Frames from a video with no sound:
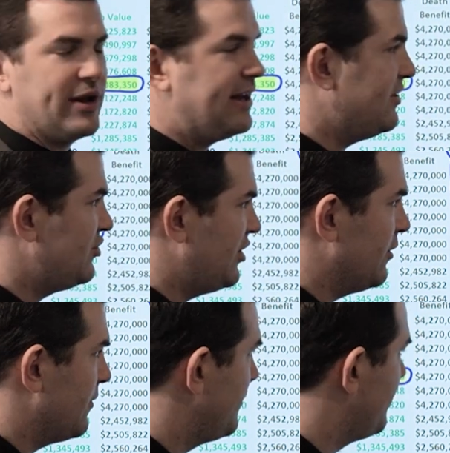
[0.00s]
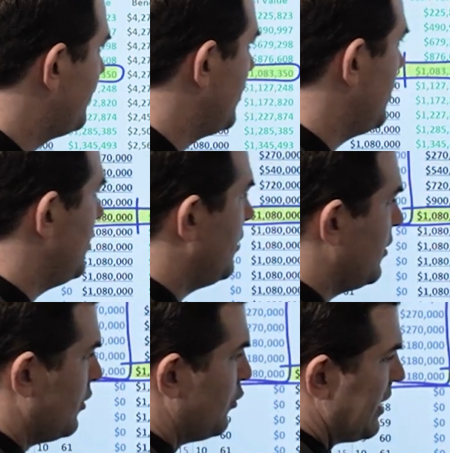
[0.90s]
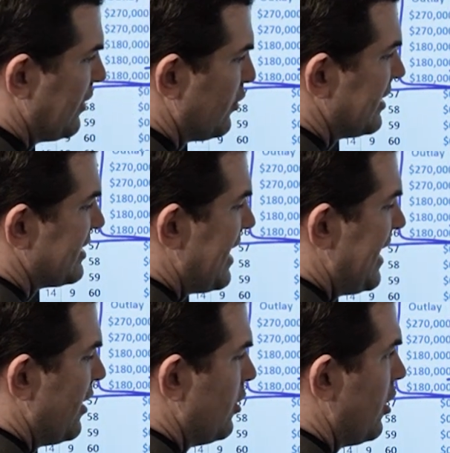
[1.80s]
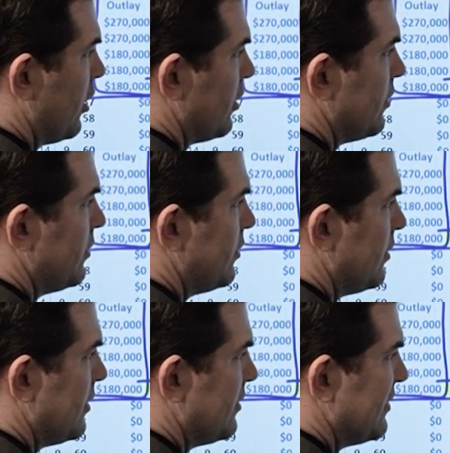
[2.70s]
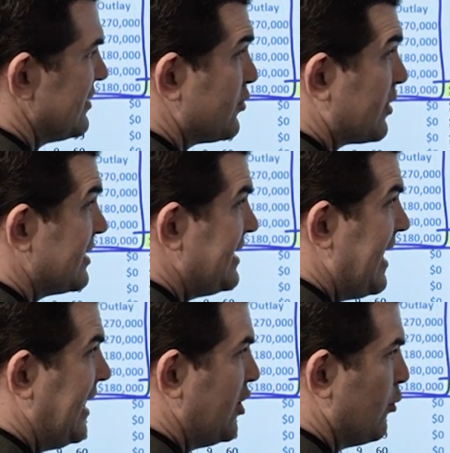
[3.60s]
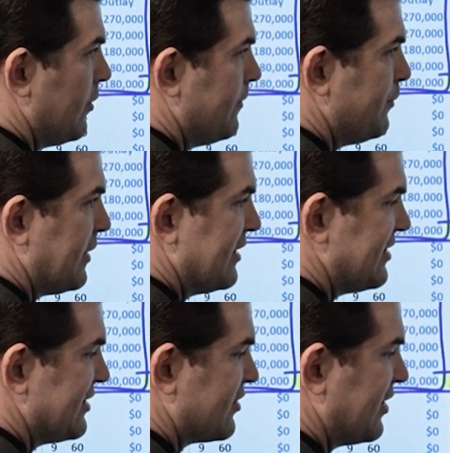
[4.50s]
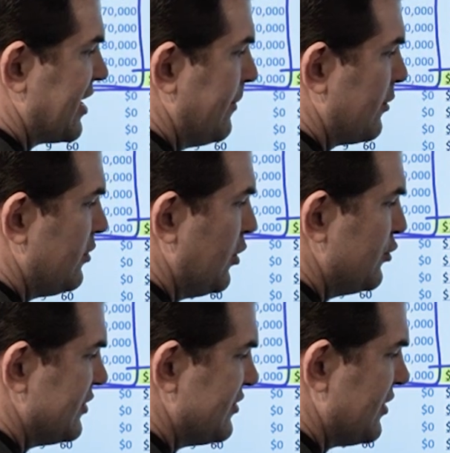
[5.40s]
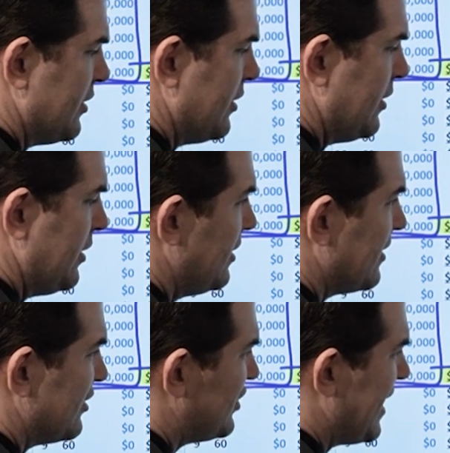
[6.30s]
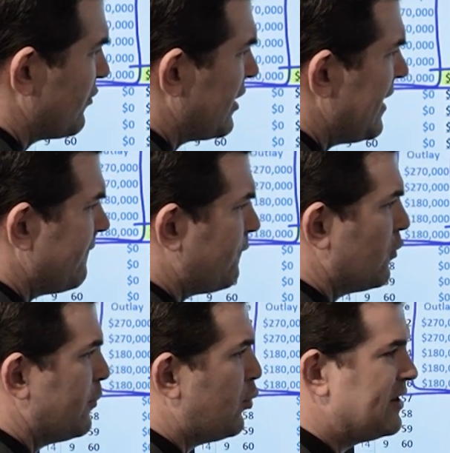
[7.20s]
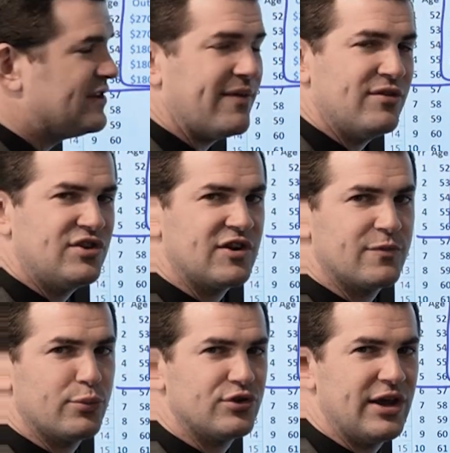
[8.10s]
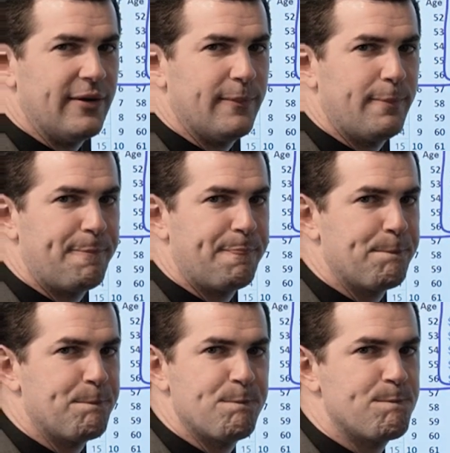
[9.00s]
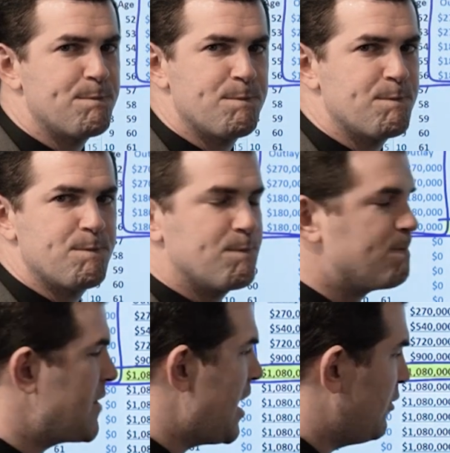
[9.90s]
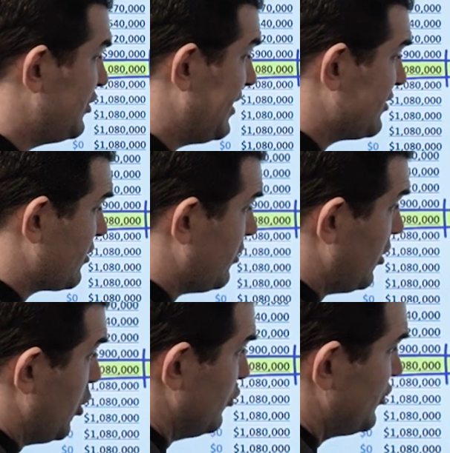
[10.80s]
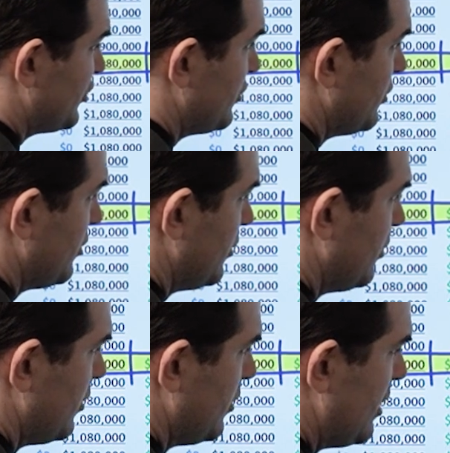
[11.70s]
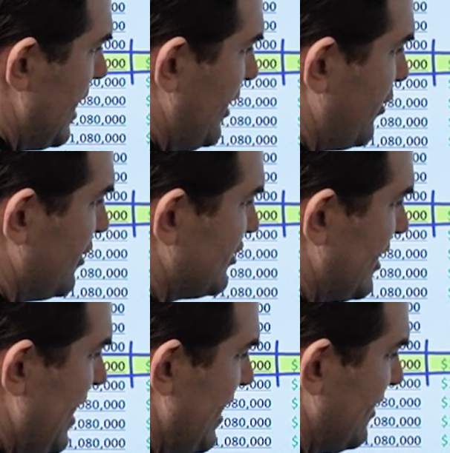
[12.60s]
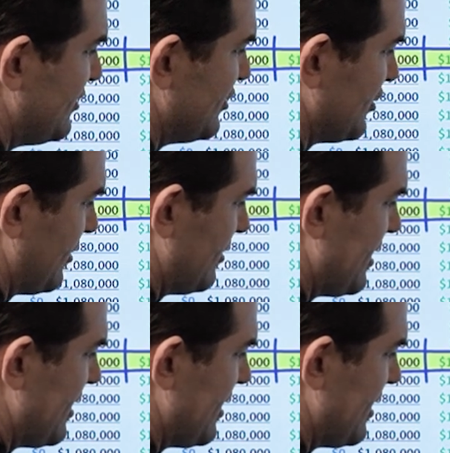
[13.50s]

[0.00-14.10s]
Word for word: rate each year. When I look at the IRR, let's look at the annual, because that's going to come closest. Does she ever hit 4.76%? No, she gets close. And you could say, hey, this is a